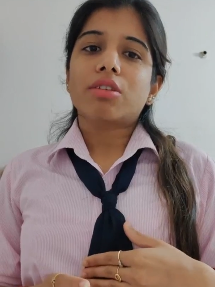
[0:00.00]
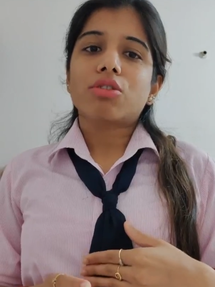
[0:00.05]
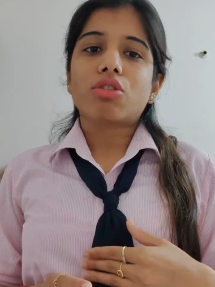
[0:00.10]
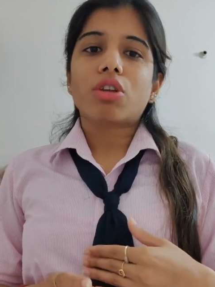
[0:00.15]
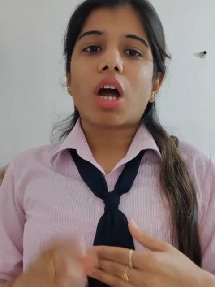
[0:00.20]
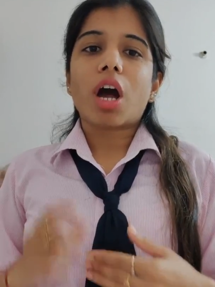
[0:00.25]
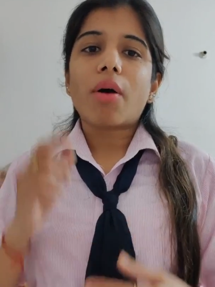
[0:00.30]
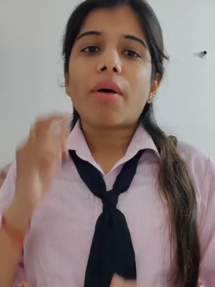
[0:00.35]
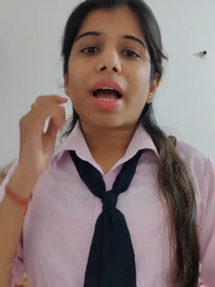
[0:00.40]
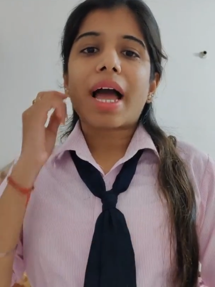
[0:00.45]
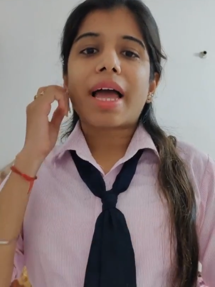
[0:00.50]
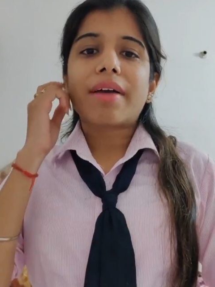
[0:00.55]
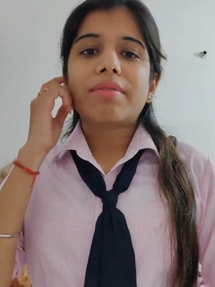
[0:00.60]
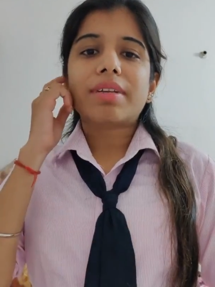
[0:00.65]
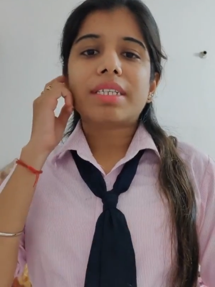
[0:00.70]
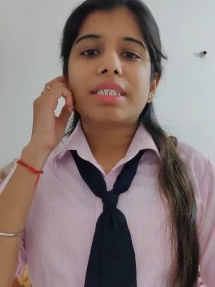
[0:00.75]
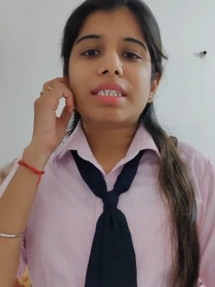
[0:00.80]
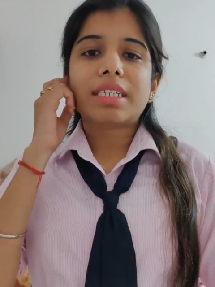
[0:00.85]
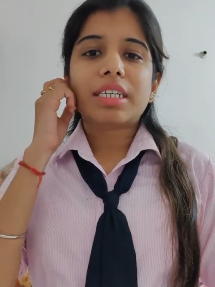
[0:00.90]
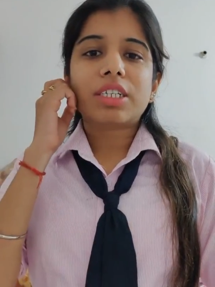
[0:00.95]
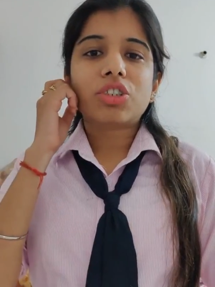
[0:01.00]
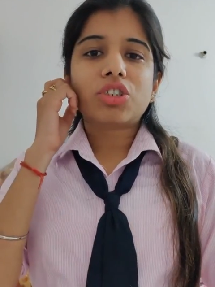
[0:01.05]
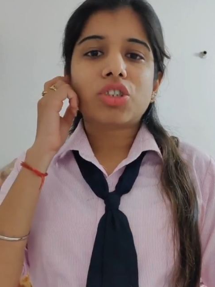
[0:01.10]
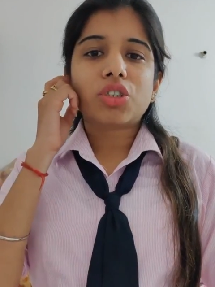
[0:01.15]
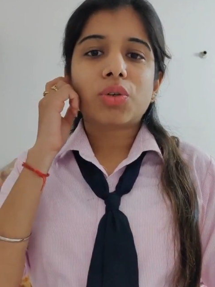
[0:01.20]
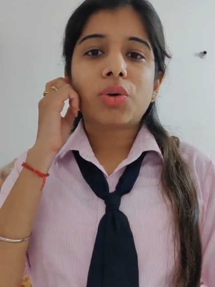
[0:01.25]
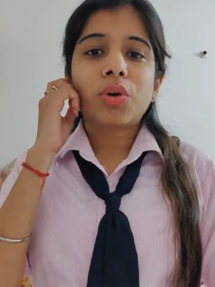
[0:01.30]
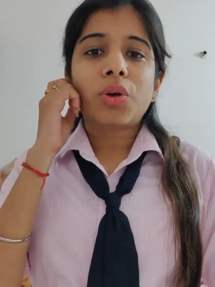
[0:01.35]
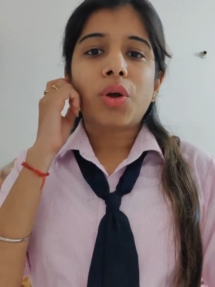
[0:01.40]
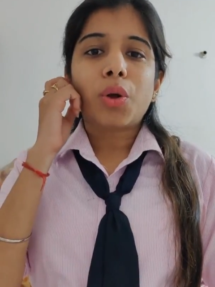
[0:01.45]
So now I will teach
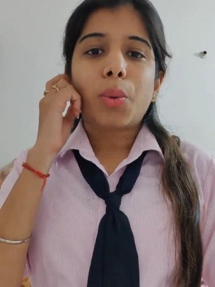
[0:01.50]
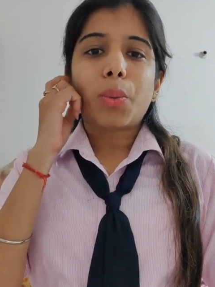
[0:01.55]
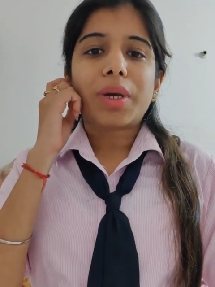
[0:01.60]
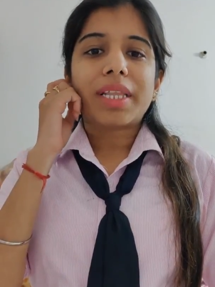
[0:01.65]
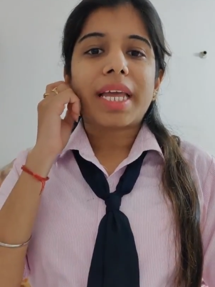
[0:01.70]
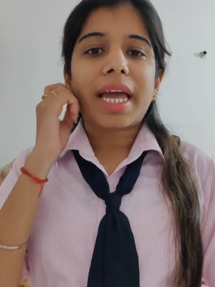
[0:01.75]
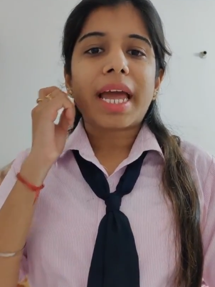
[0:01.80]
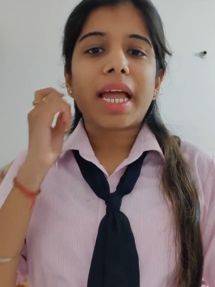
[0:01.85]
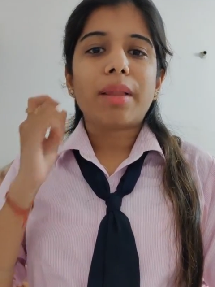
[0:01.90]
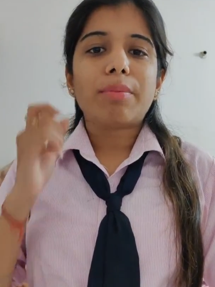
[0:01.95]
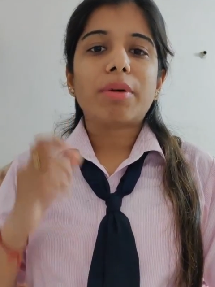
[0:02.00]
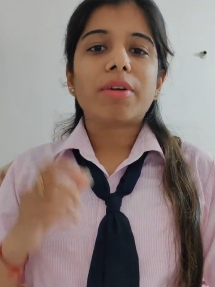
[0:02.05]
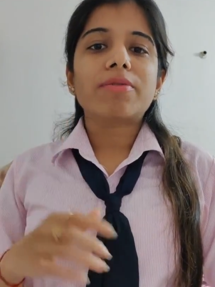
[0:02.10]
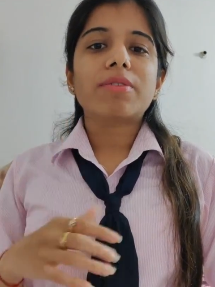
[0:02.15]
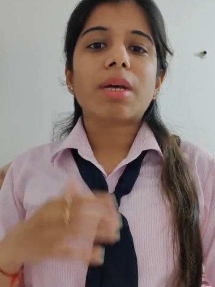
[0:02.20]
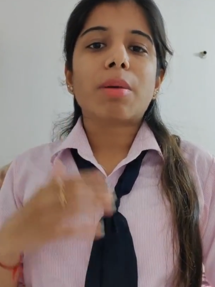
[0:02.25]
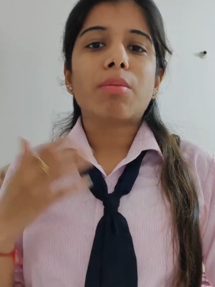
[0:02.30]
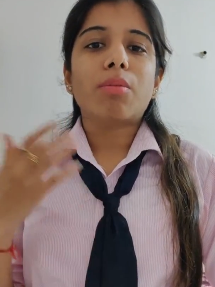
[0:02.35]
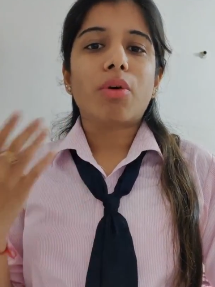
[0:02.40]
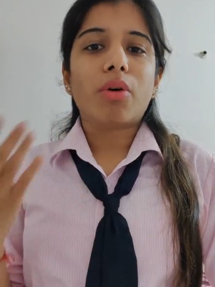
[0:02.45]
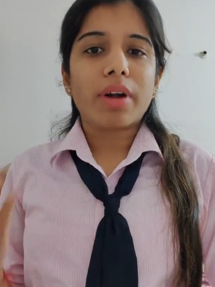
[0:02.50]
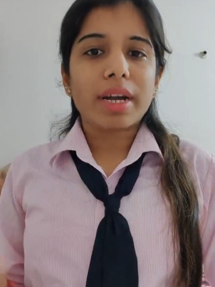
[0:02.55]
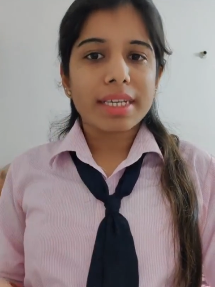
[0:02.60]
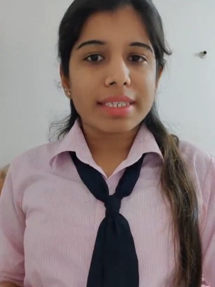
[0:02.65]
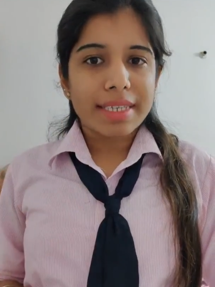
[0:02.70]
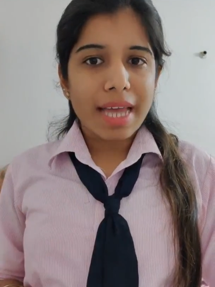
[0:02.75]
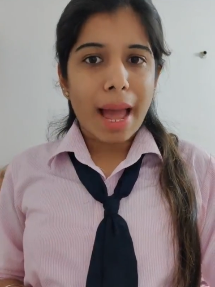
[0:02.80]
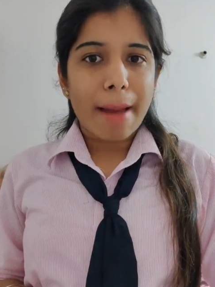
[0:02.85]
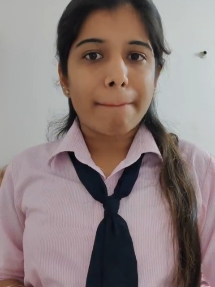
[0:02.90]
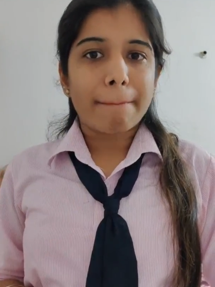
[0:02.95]
you with the help of some more
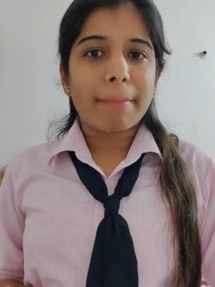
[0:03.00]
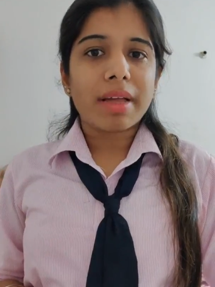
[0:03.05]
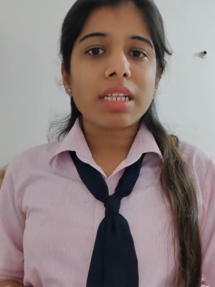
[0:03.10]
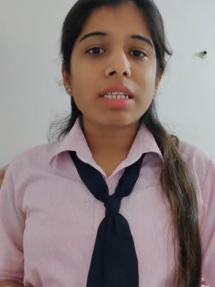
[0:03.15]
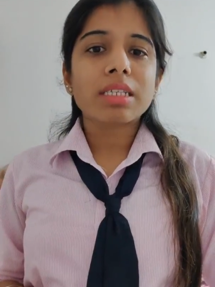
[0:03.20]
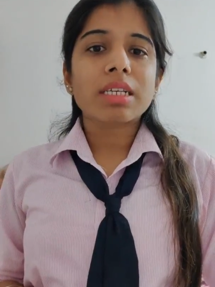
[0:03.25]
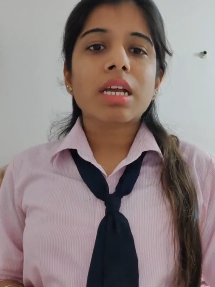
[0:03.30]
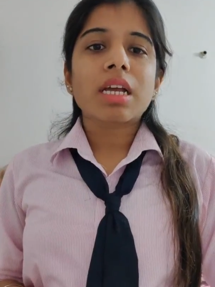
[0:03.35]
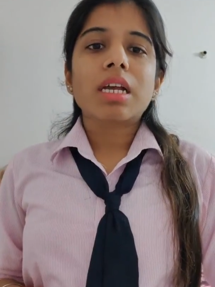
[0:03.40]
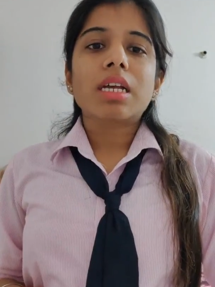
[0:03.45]
examples.